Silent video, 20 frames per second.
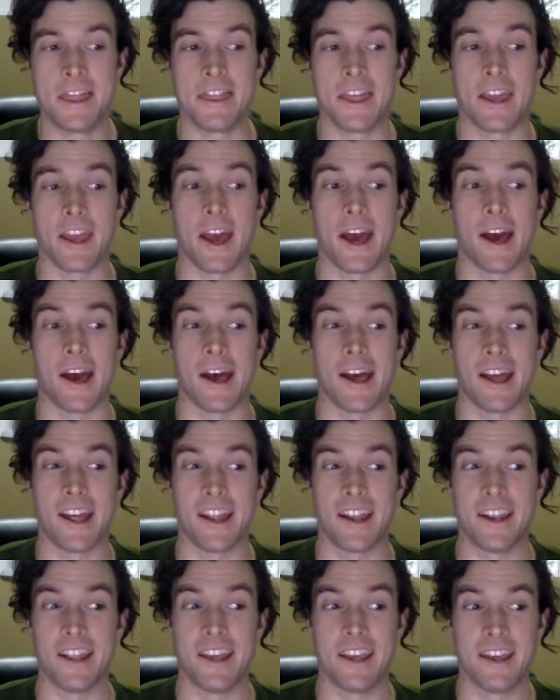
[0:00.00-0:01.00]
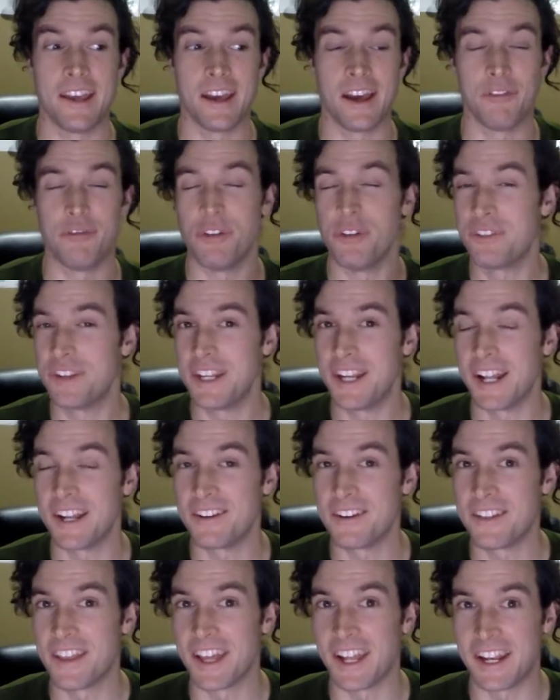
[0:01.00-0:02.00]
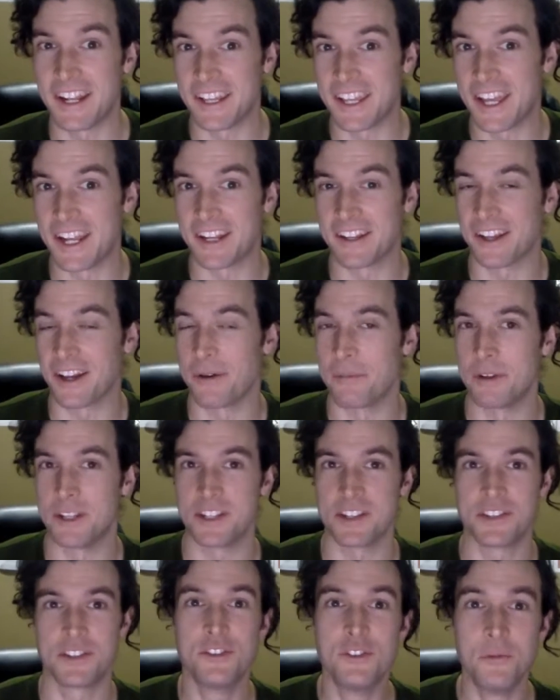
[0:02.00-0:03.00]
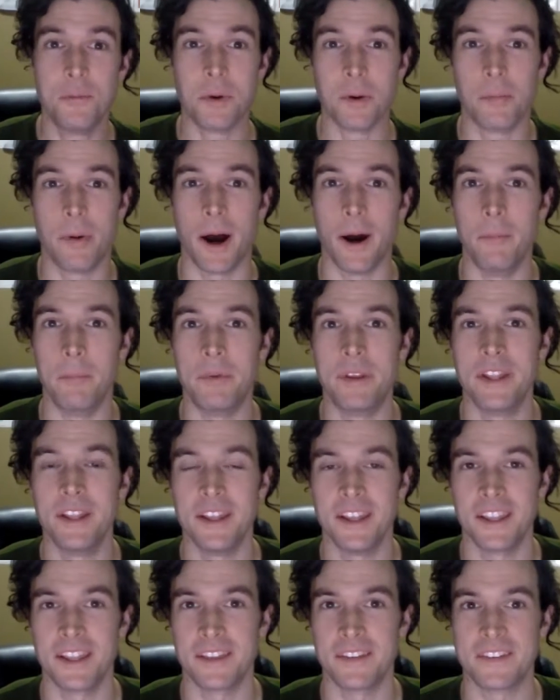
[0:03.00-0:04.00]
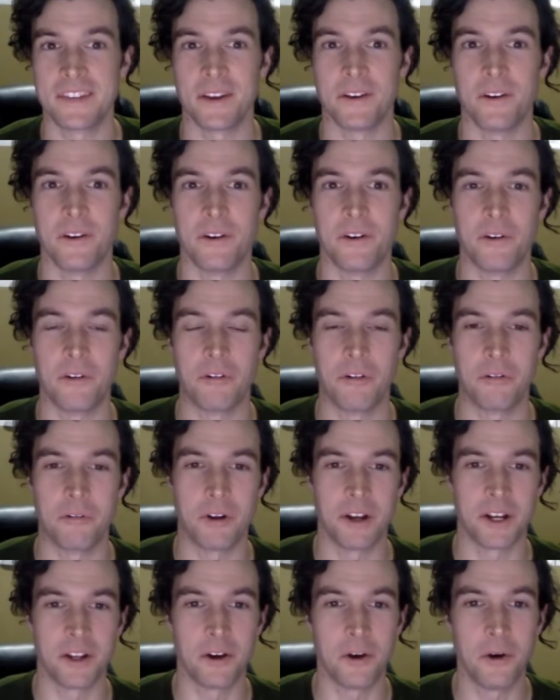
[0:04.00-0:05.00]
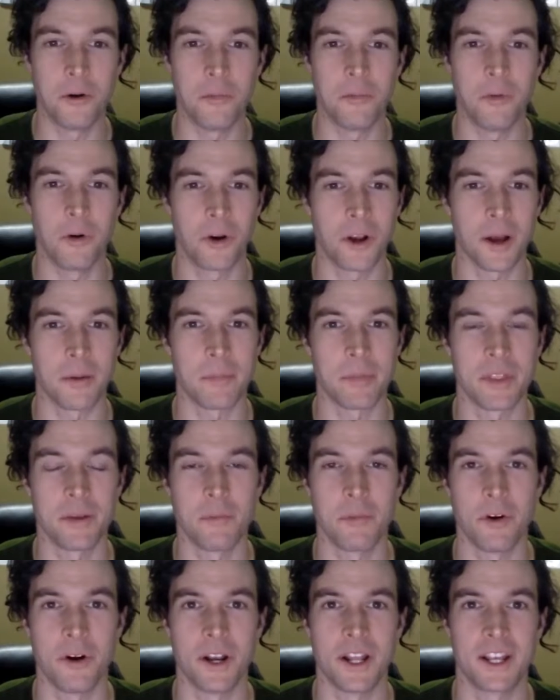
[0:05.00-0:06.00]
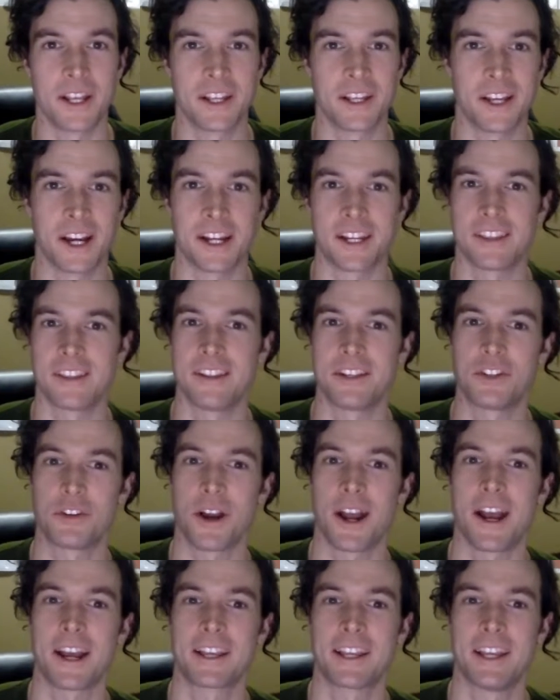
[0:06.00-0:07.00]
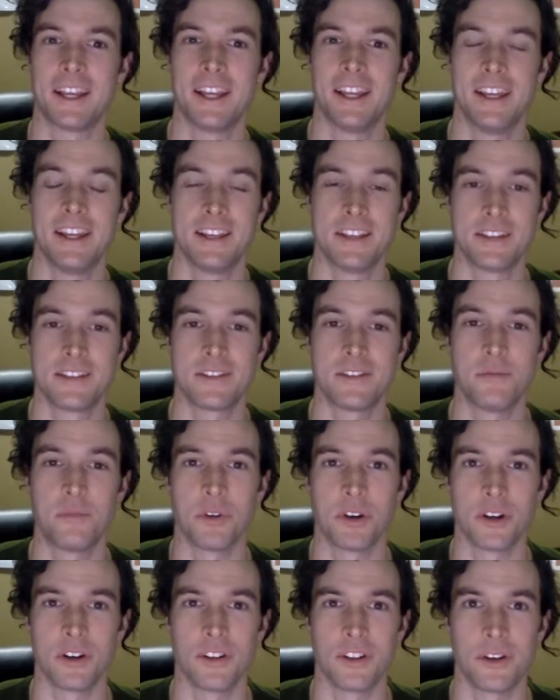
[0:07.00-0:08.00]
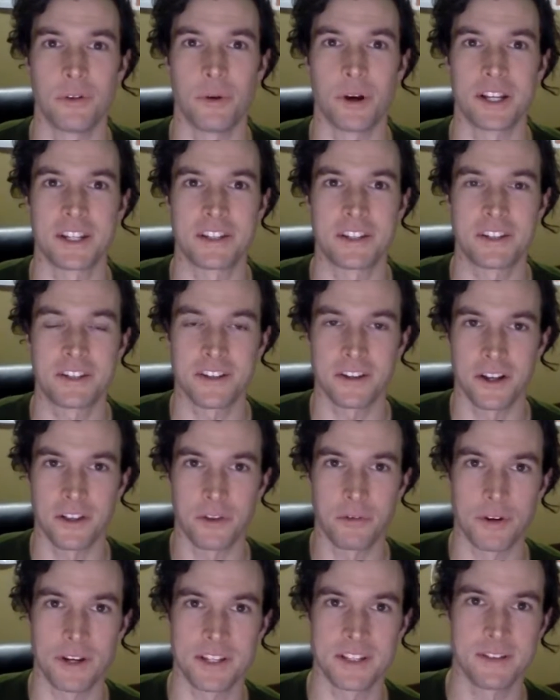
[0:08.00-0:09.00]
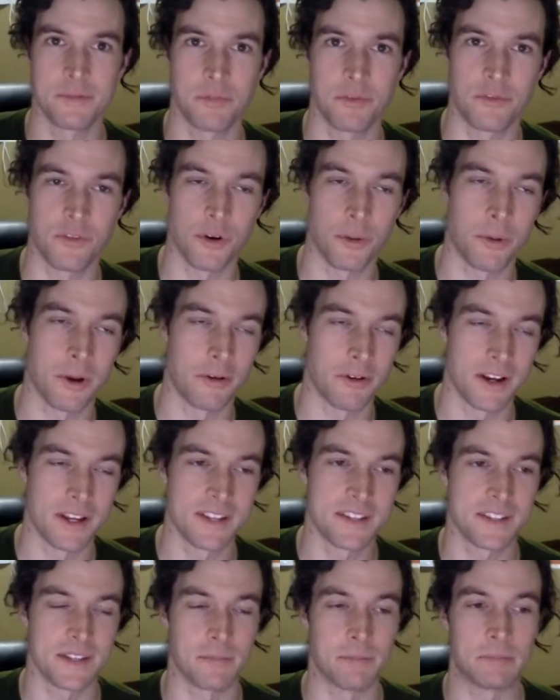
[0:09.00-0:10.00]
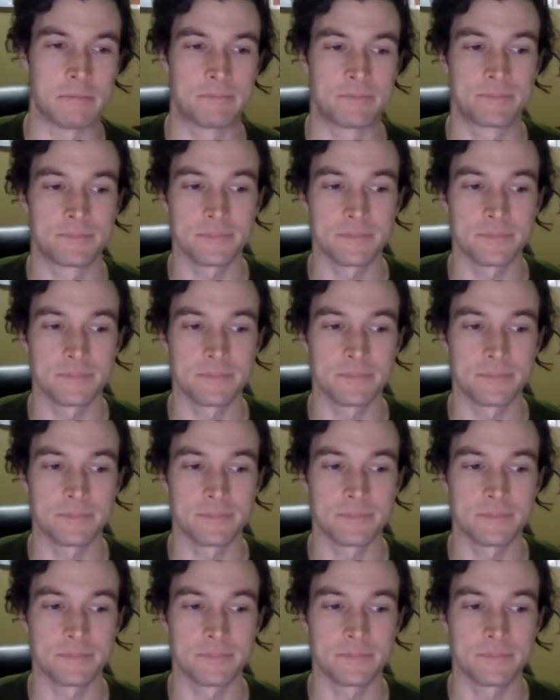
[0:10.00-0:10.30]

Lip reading: they had a 1500 that, again, it got me just super pumped, and so went home, woke up in the morning, got to the track super early, watched all the races before my race, and